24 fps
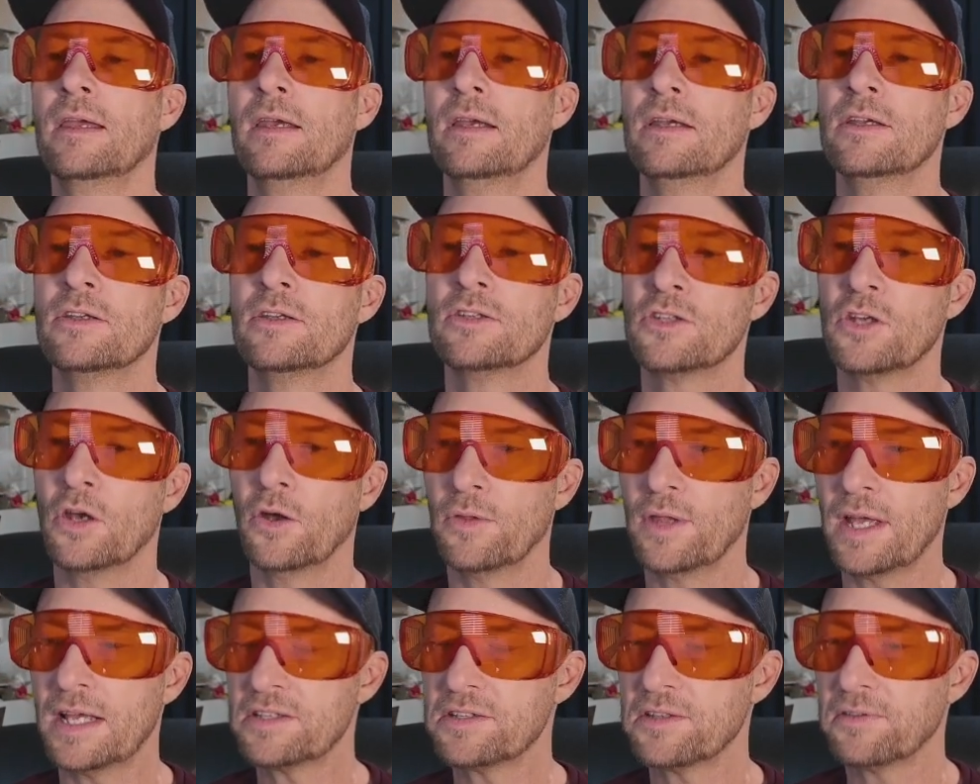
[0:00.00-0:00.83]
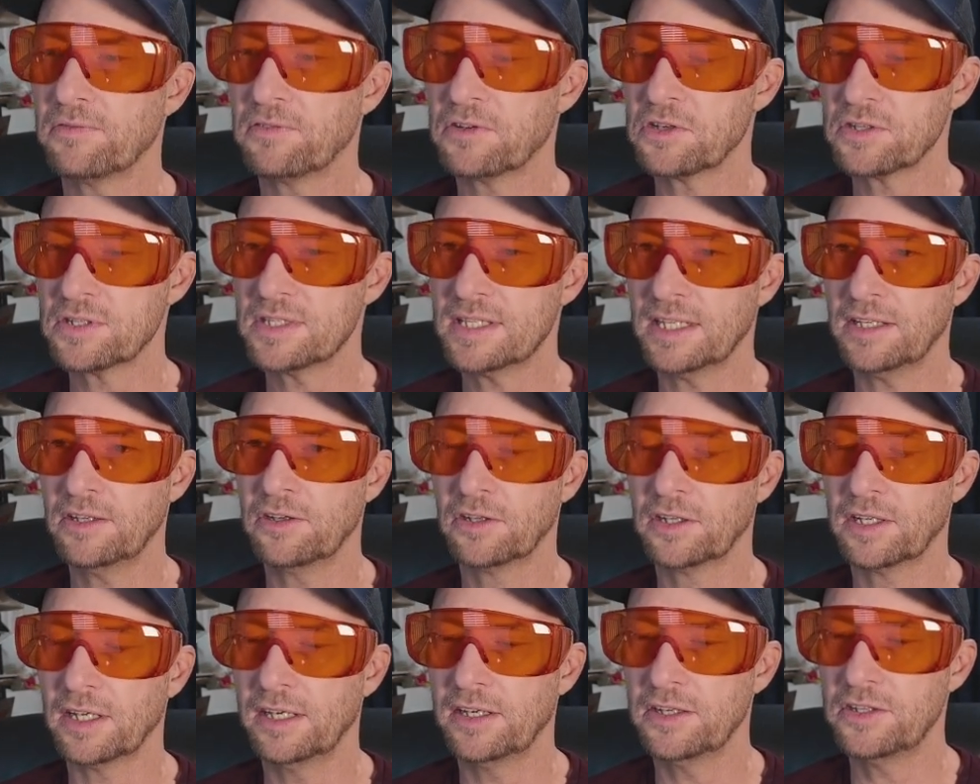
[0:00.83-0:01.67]
So that's the first thing you're
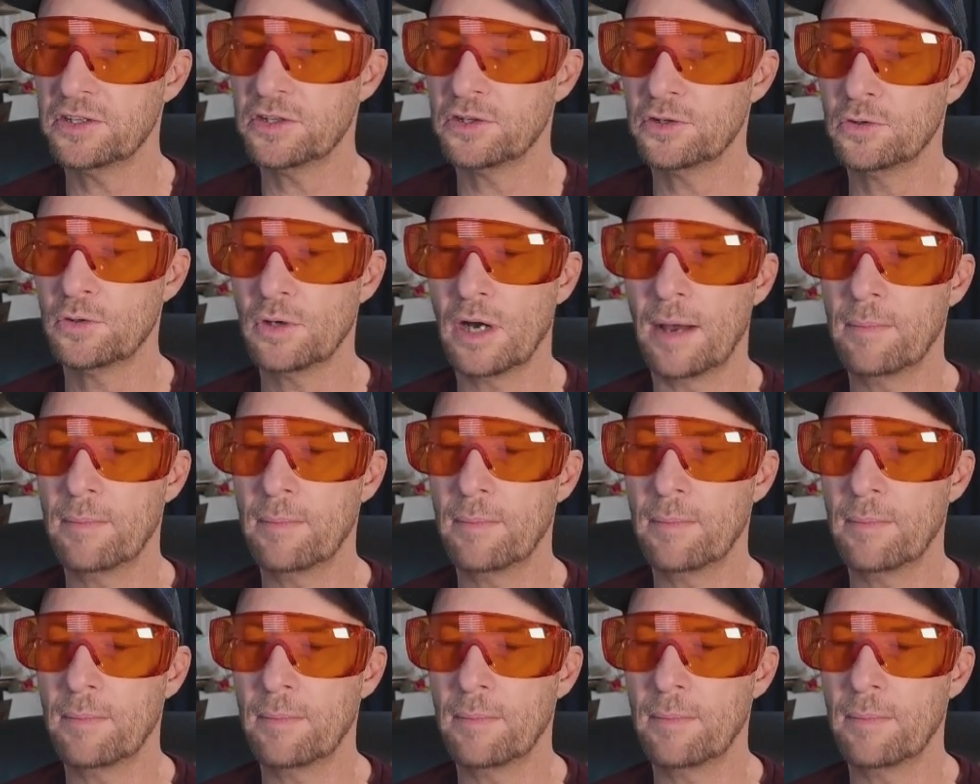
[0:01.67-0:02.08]
going to do.